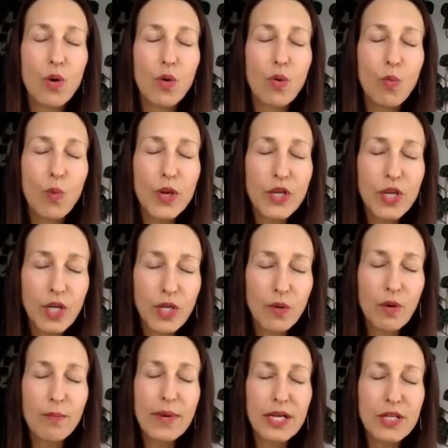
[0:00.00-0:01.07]
what you
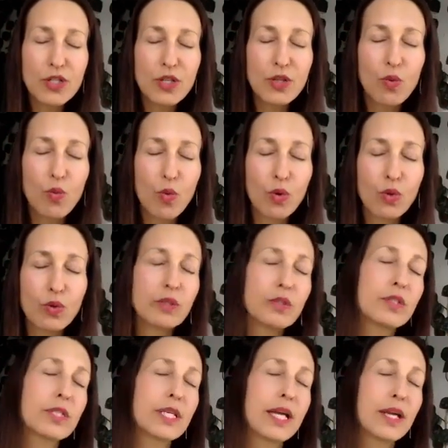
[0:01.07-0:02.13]
imagine the world
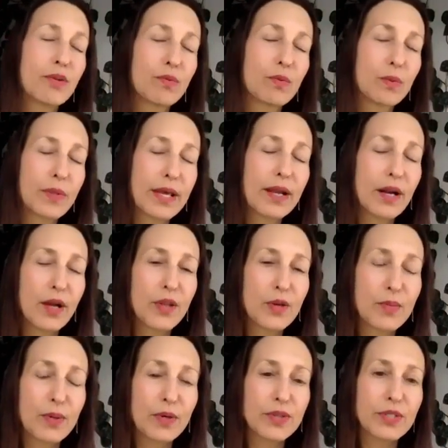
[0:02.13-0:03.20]
looks like through that other
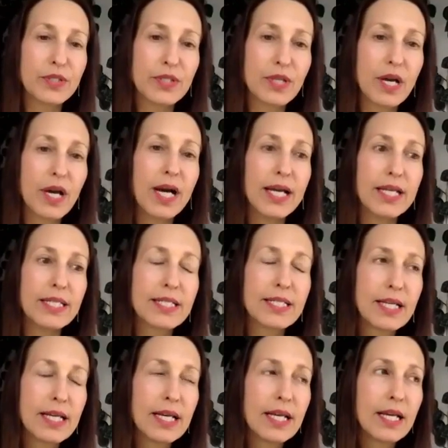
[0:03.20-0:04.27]
person's eyes.
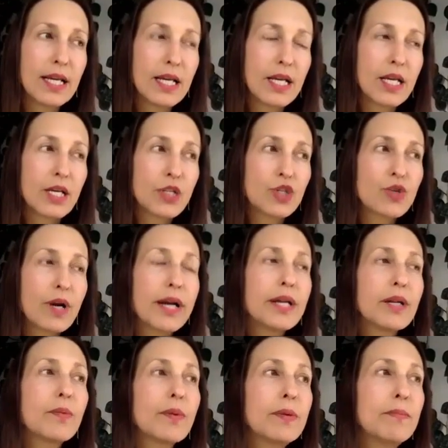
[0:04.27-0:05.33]
Try
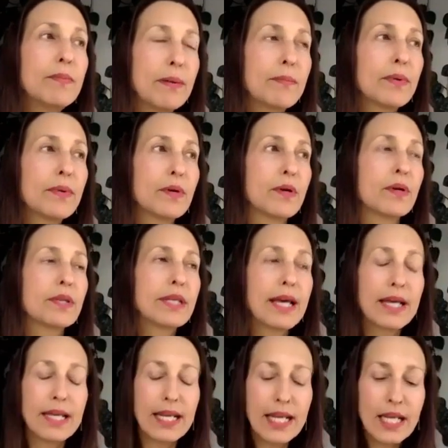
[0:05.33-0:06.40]
to remember
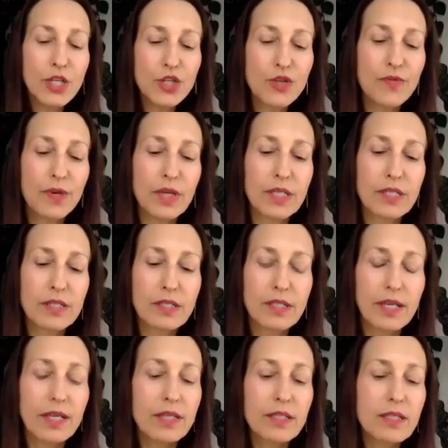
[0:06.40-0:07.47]
that each of us
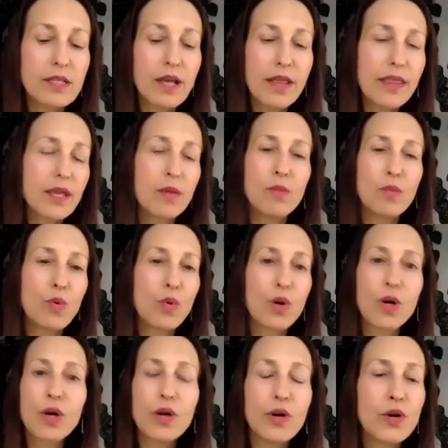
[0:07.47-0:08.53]
is nothing
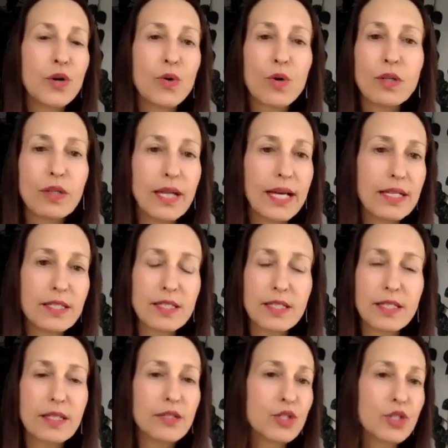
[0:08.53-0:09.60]
more nor less
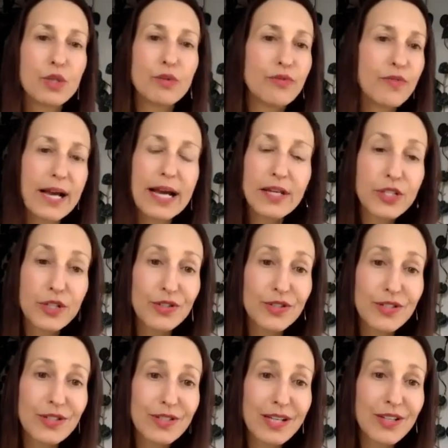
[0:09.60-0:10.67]
than two factors,
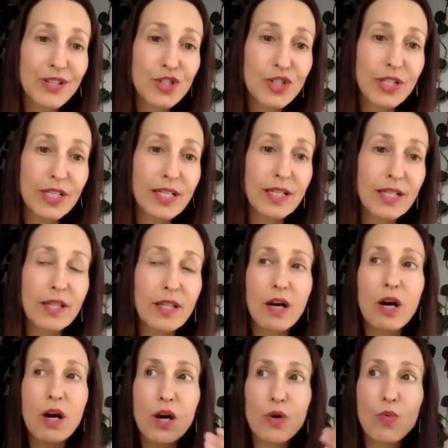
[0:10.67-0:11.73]
essentially. The
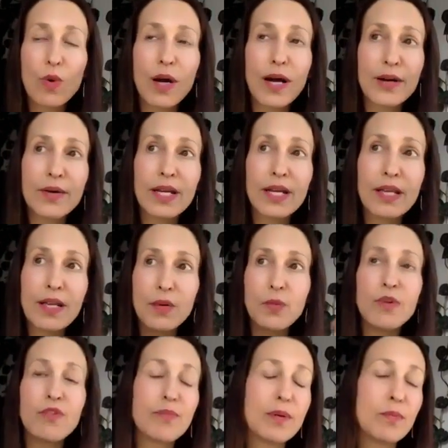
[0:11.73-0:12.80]
hard wiring that
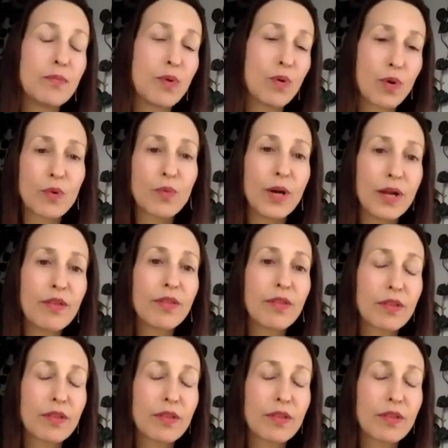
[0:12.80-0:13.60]
we've been born with,